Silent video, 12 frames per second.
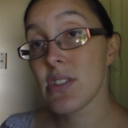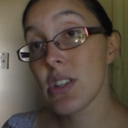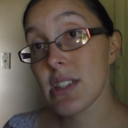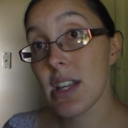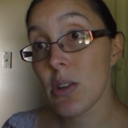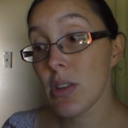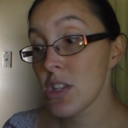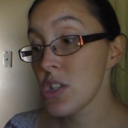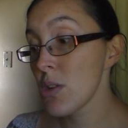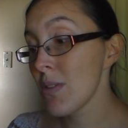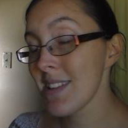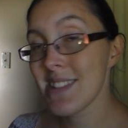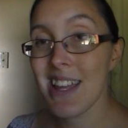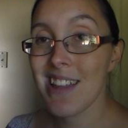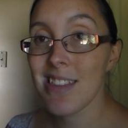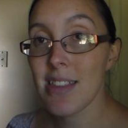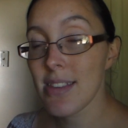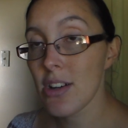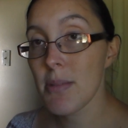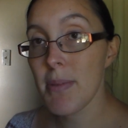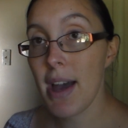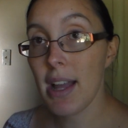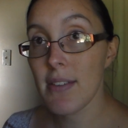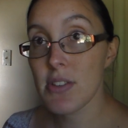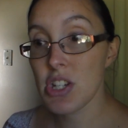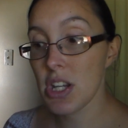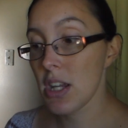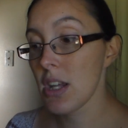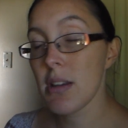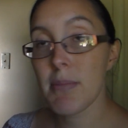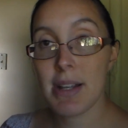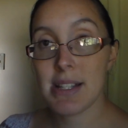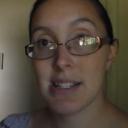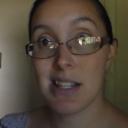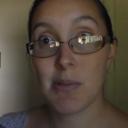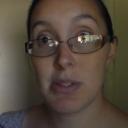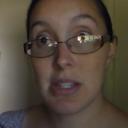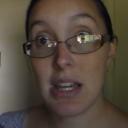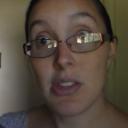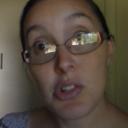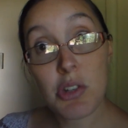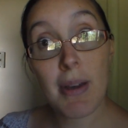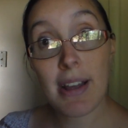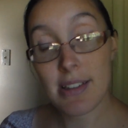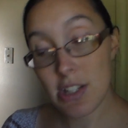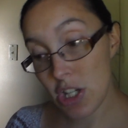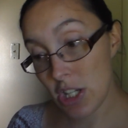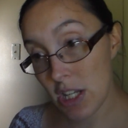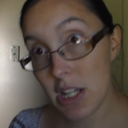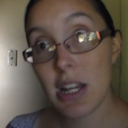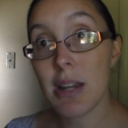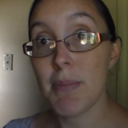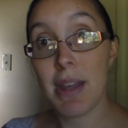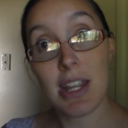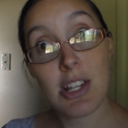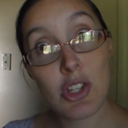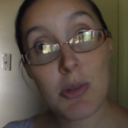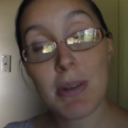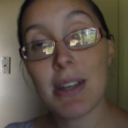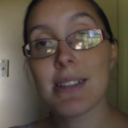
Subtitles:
If it looks like only 2, I'll take the 3rd bag of chicken, mix it in with the other 2 bags of chicken, and make it 2